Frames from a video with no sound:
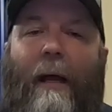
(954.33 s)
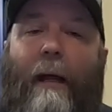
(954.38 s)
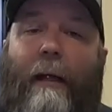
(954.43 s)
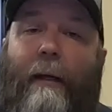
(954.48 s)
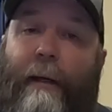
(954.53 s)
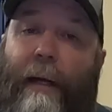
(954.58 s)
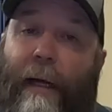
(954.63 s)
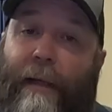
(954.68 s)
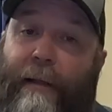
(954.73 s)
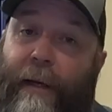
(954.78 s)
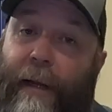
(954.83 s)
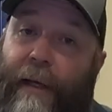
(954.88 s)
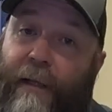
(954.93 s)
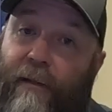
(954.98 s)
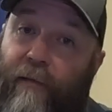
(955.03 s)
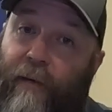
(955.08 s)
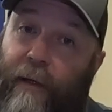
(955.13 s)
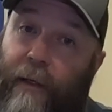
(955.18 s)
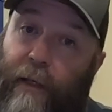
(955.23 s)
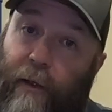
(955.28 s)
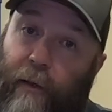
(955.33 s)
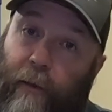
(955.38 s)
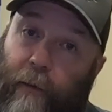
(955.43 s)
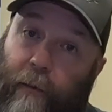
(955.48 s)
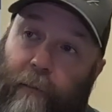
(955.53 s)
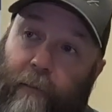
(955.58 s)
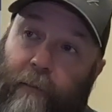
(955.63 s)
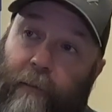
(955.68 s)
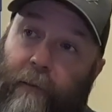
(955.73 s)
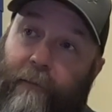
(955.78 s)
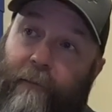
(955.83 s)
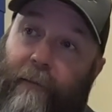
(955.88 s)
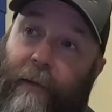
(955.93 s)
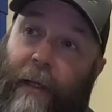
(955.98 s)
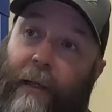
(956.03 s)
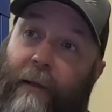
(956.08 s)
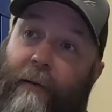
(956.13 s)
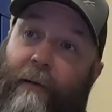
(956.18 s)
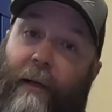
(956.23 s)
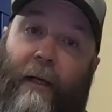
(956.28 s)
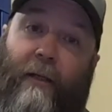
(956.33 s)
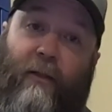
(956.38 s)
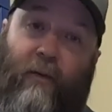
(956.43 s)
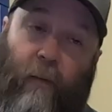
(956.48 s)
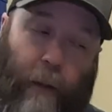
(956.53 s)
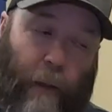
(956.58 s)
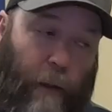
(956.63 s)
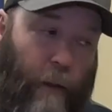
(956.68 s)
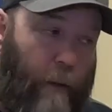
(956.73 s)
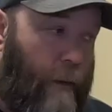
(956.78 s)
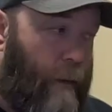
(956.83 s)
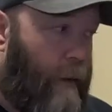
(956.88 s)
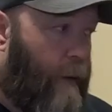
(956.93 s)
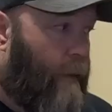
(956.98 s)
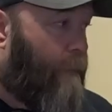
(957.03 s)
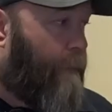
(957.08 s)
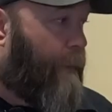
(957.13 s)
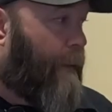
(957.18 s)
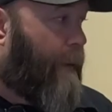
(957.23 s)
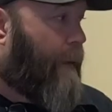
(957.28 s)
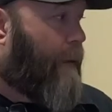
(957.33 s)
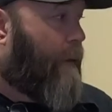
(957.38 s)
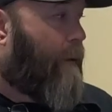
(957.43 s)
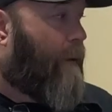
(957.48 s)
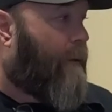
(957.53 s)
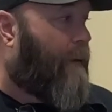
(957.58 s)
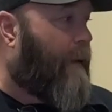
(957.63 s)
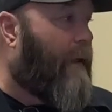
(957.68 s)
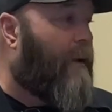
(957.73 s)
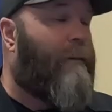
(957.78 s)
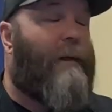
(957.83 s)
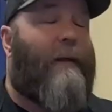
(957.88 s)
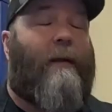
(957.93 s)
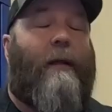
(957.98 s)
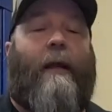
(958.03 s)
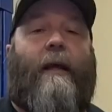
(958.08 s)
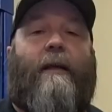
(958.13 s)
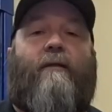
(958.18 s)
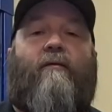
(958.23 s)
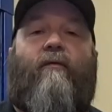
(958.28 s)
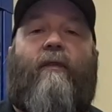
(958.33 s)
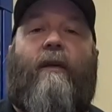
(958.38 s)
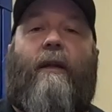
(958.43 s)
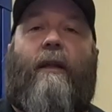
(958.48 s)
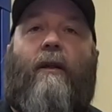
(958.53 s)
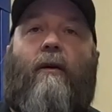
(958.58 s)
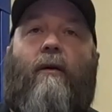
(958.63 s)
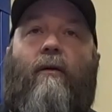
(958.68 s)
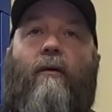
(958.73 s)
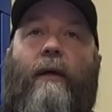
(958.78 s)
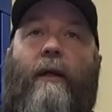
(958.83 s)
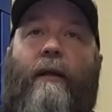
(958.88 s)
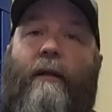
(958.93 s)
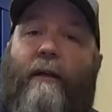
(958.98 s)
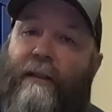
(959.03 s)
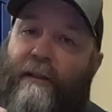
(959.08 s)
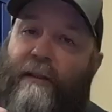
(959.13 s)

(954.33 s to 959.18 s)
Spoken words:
Not the next video like next week, but that'll be the next video in the